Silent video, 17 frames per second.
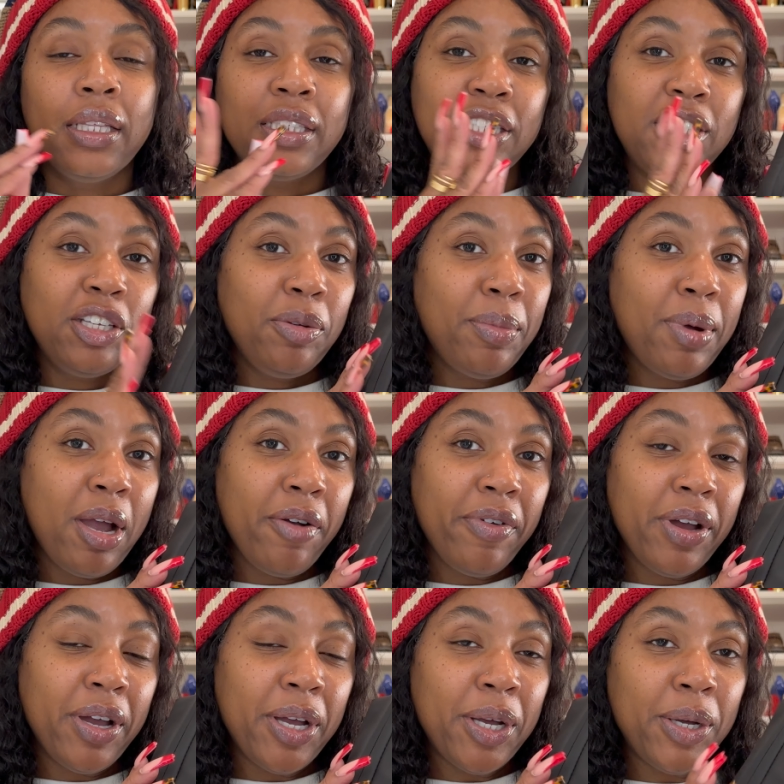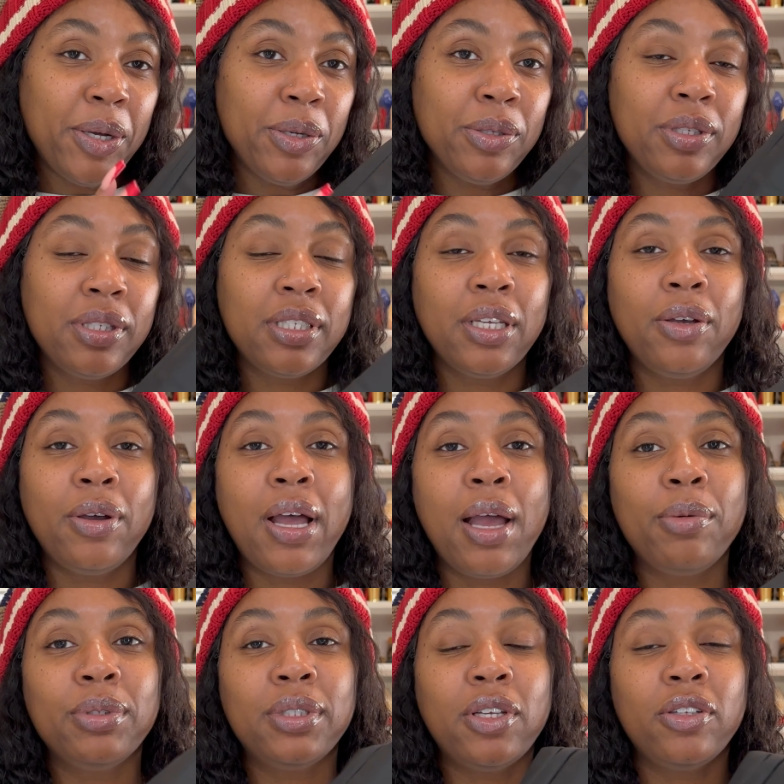Tomorrow. So
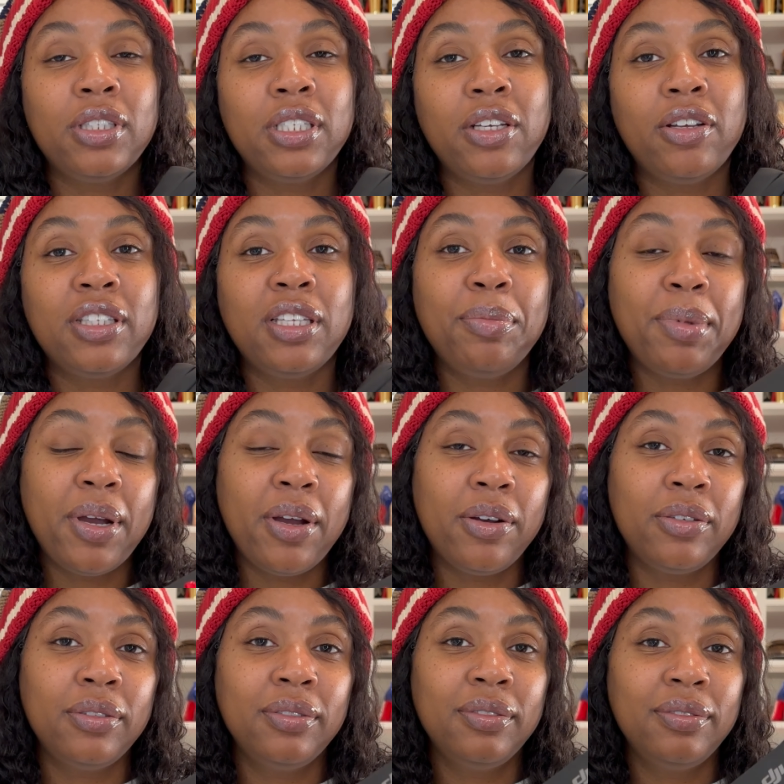I will talk to y'all tomorrow.